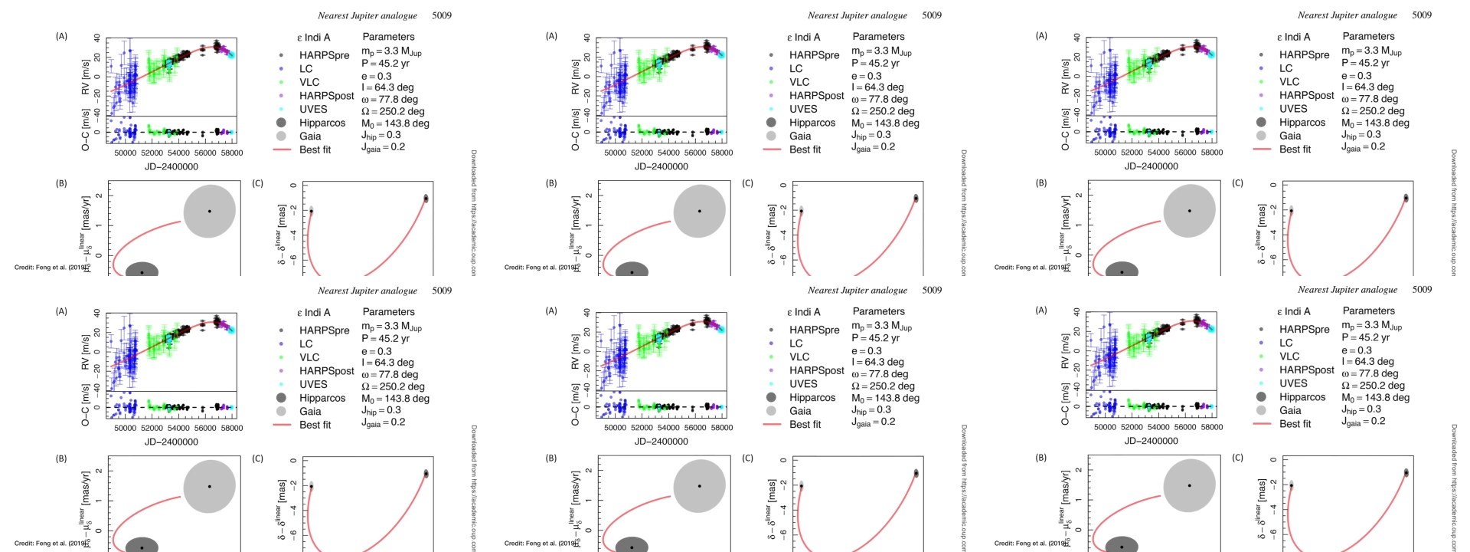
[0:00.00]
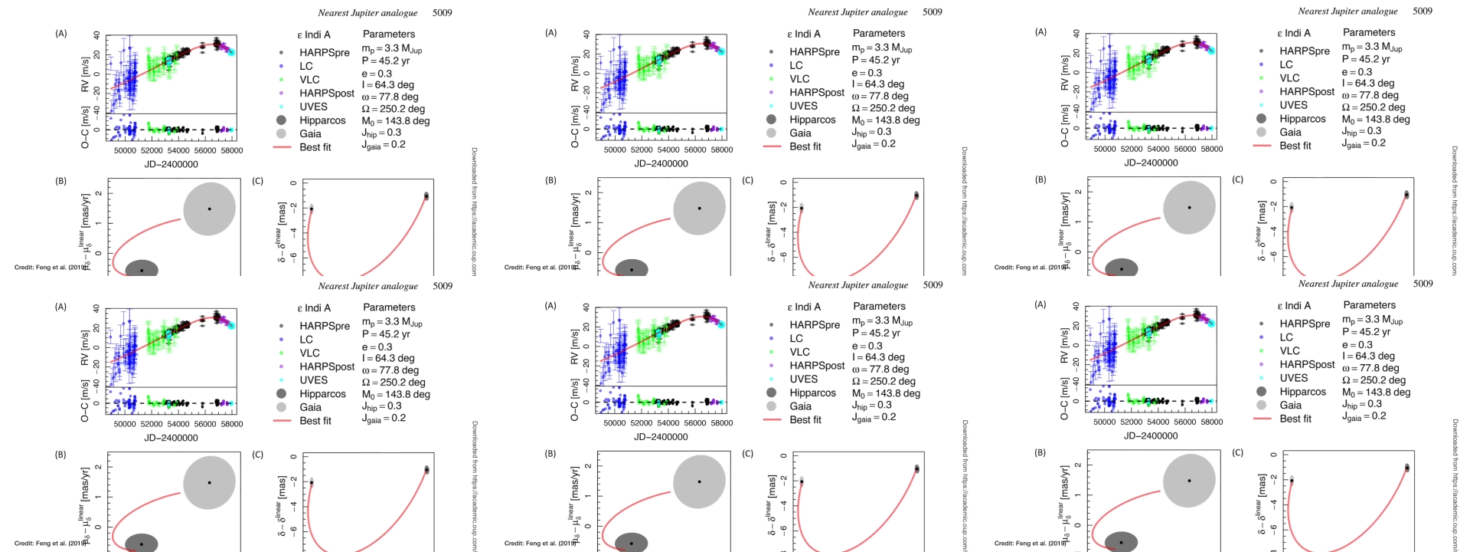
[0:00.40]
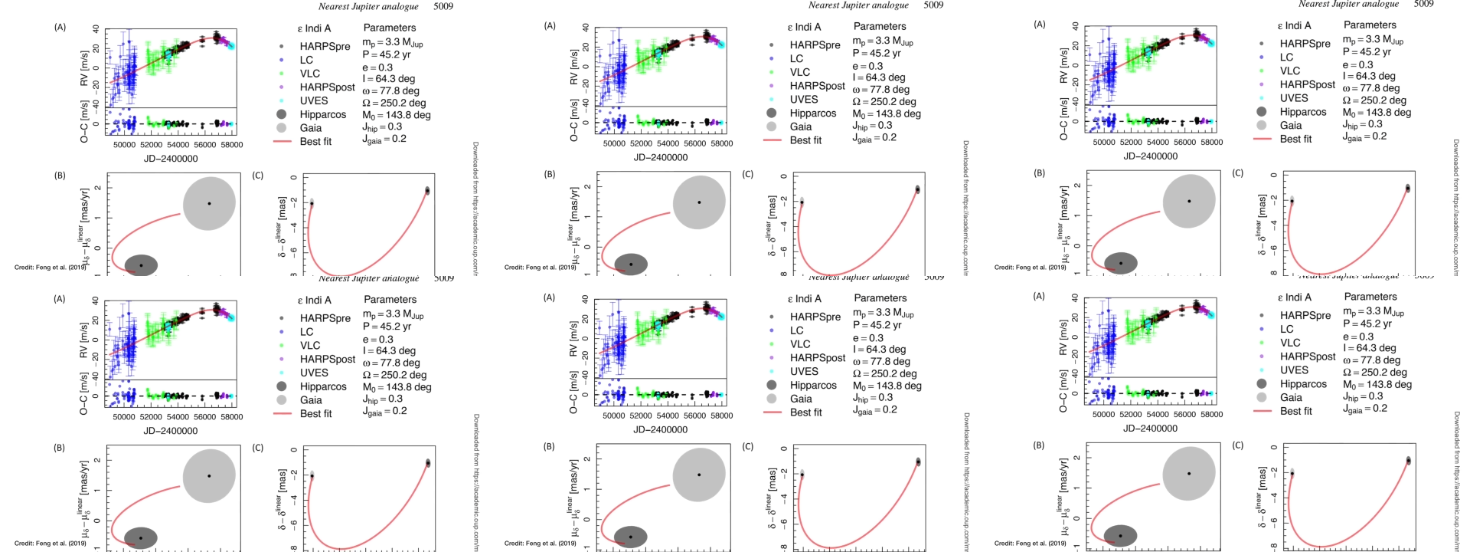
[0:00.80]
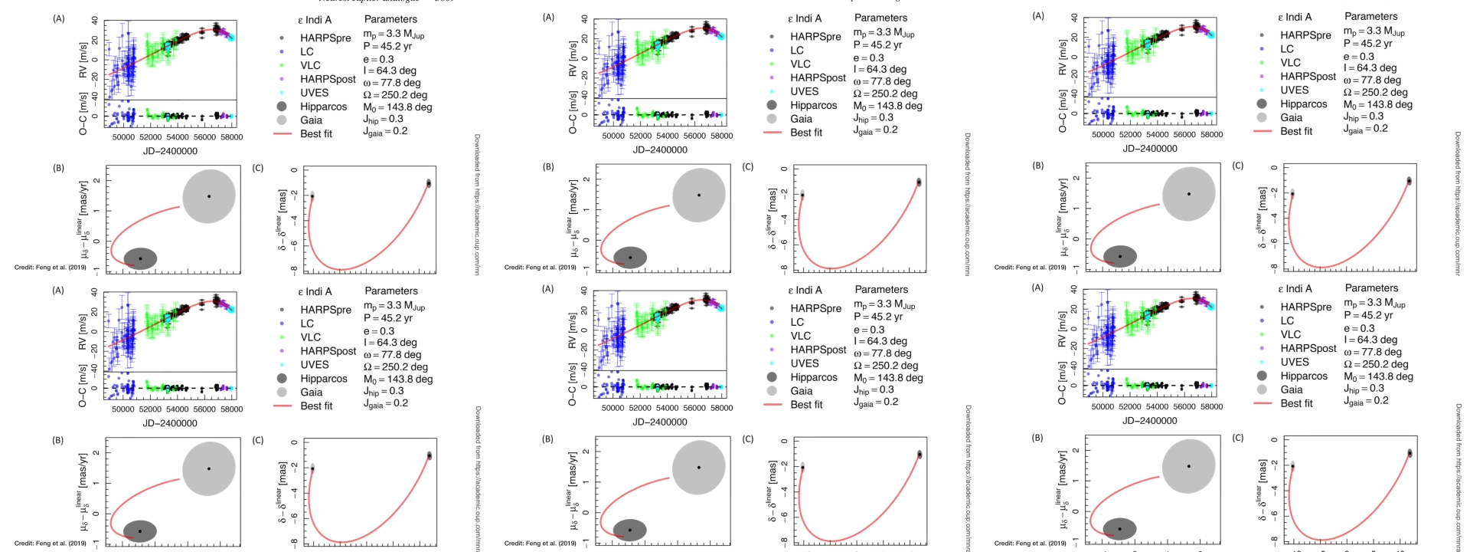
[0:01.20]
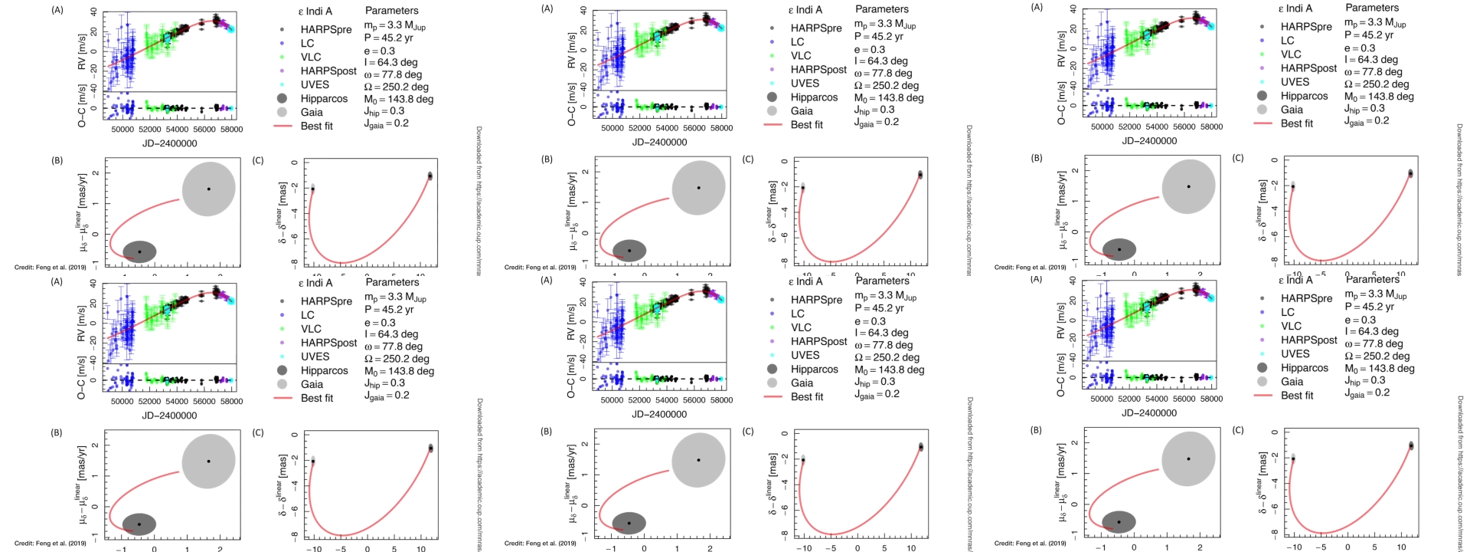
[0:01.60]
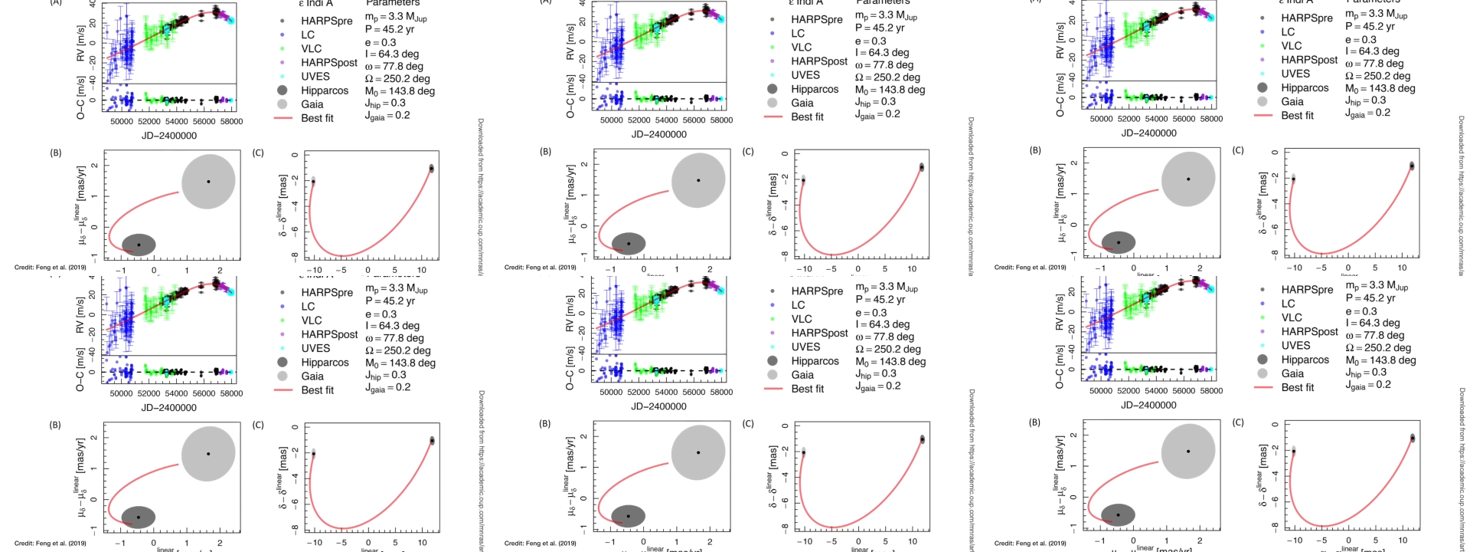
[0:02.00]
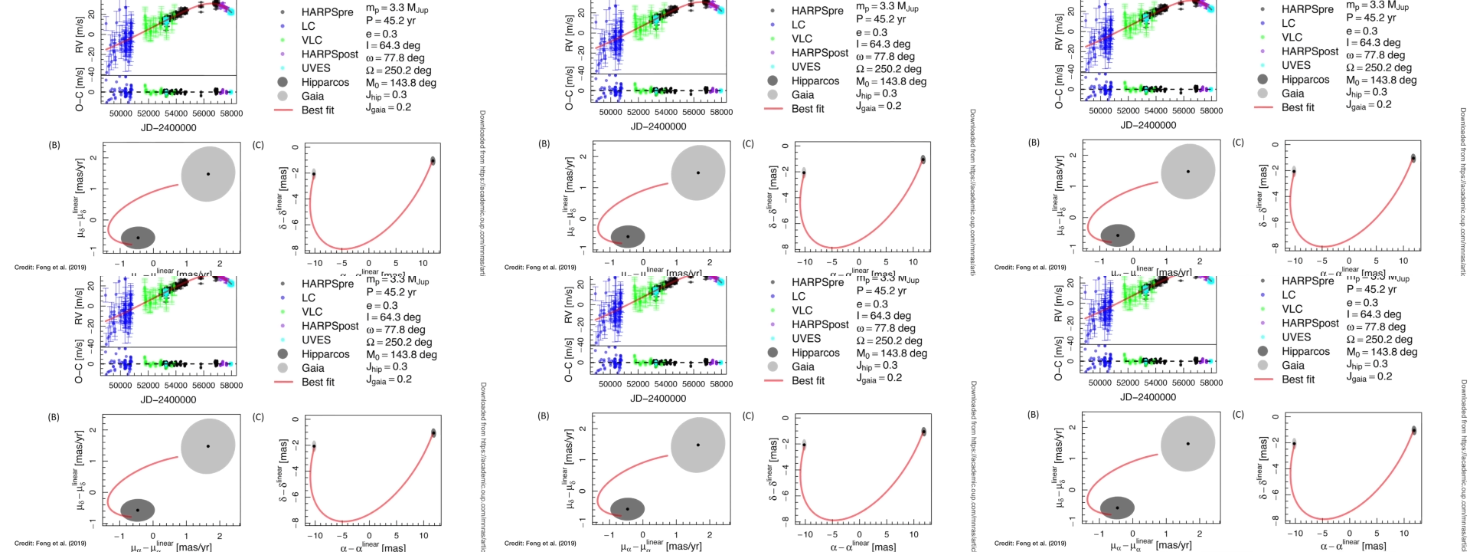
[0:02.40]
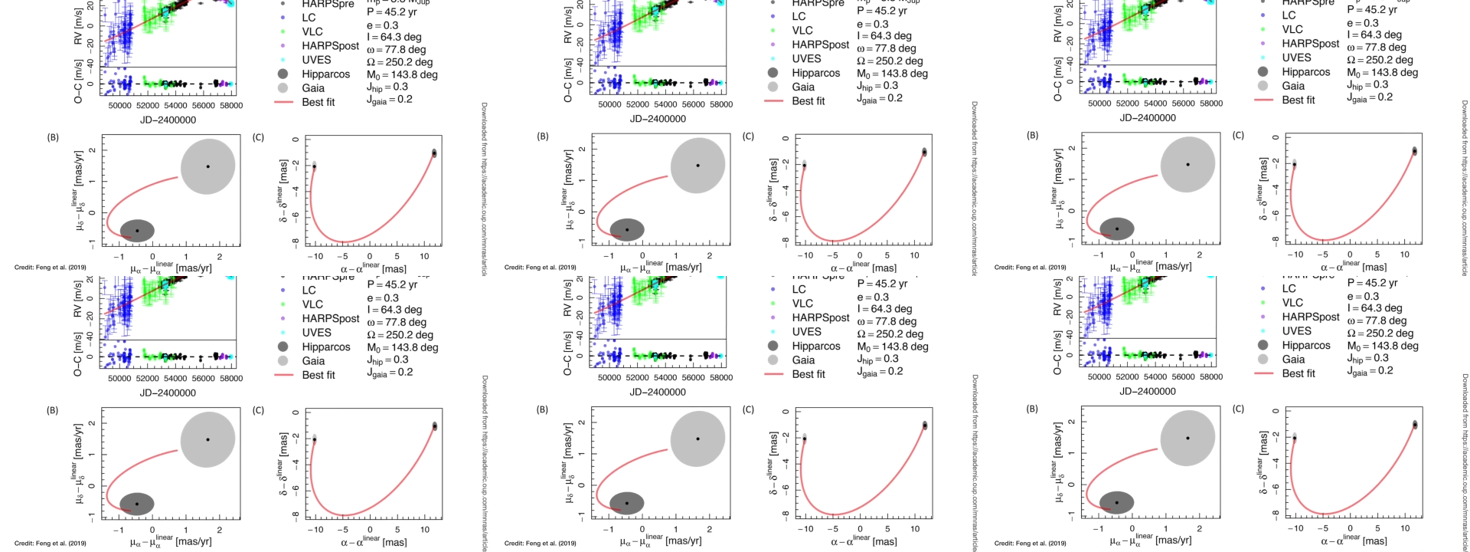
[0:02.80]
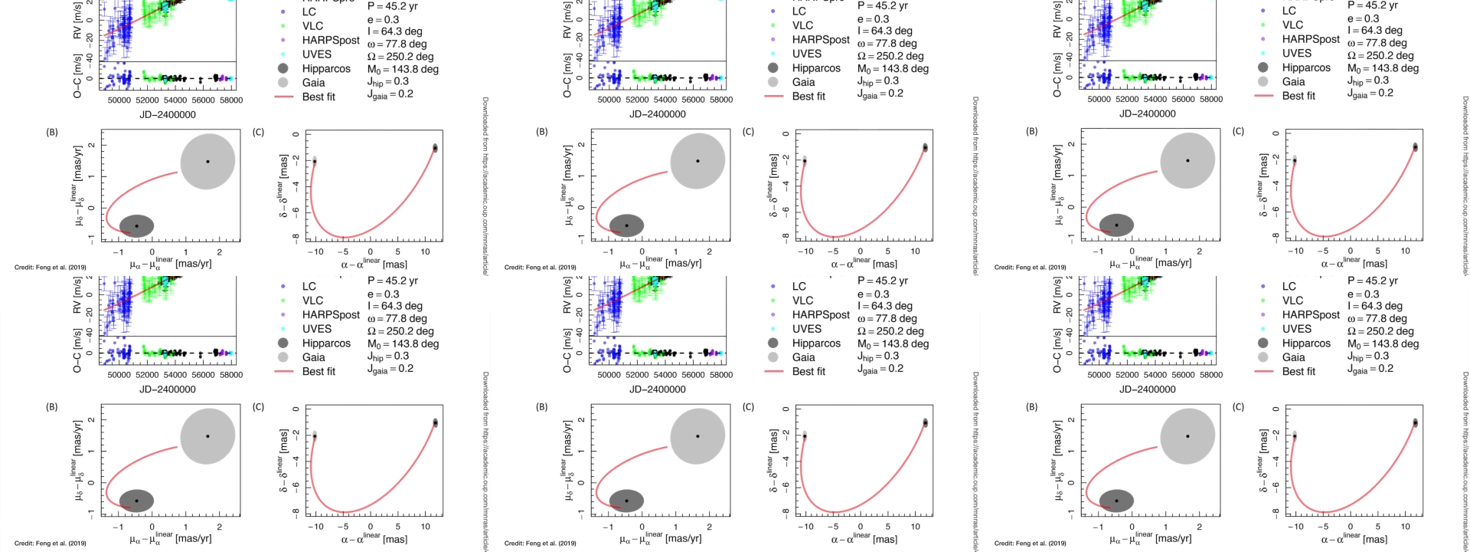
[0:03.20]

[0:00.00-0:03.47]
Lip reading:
No face is visible, so there are no lips to read.